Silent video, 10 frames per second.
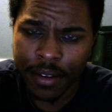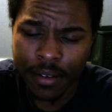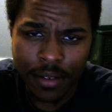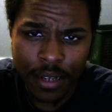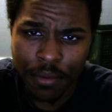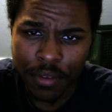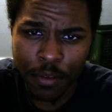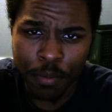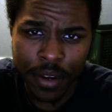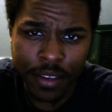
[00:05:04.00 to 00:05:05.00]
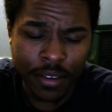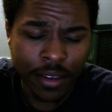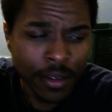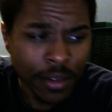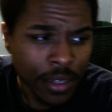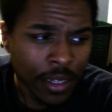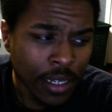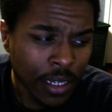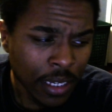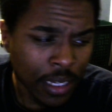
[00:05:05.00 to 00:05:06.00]
that was depressing.
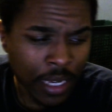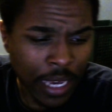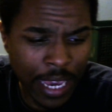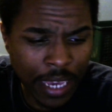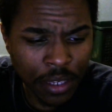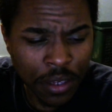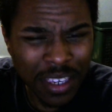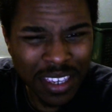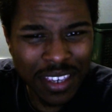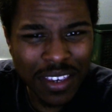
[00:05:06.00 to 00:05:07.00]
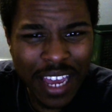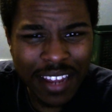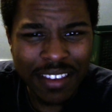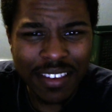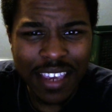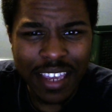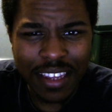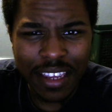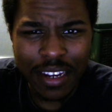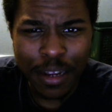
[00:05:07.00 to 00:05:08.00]
And you got to see at the
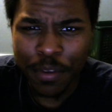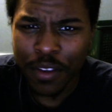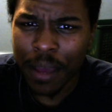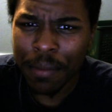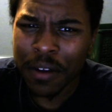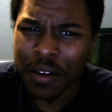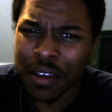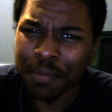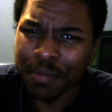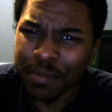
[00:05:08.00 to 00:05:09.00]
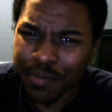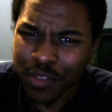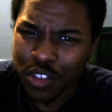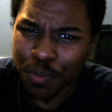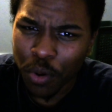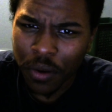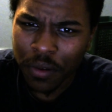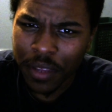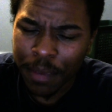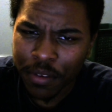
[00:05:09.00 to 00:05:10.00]
end of the episode. I'm not gonna spoil the
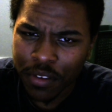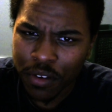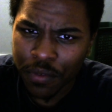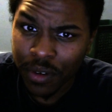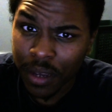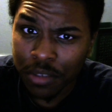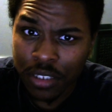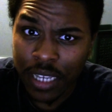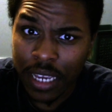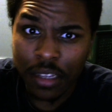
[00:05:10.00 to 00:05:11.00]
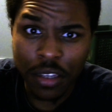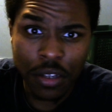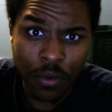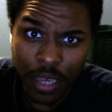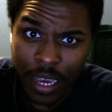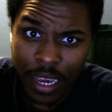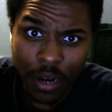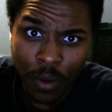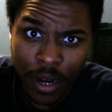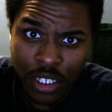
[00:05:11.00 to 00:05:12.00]
episode for you. I'm just saying, y'all gotta
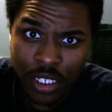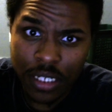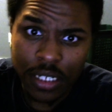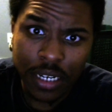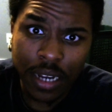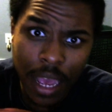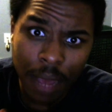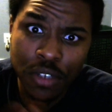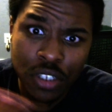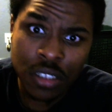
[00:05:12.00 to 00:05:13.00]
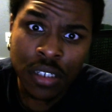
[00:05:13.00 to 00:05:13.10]
watch it, and I'm just